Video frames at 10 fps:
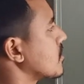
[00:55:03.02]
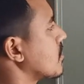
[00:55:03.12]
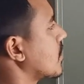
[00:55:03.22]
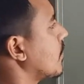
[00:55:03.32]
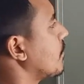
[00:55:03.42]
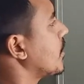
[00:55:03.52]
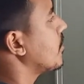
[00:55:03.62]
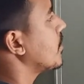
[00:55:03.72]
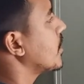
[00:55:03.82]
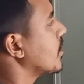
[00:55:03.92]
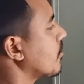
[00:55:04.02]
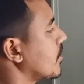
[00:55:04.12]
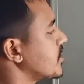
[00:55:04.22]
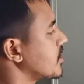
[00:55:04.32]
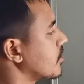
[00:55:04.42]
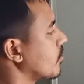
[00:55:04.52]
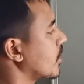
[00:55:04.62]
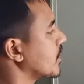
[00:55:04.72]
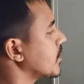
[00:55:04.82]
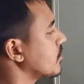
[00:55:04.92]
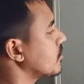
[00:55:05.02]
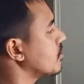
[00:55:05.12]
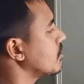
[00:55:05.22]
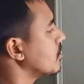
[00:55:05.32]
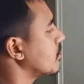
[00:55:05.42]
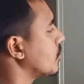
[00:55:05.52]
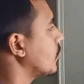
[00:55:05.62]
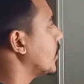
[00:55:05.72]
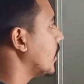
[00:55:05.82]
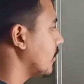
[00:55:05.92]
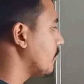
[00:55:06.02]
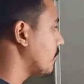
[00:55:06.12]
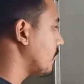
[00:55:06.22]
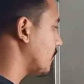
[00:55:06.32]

So comparing equation 1 and 2, we have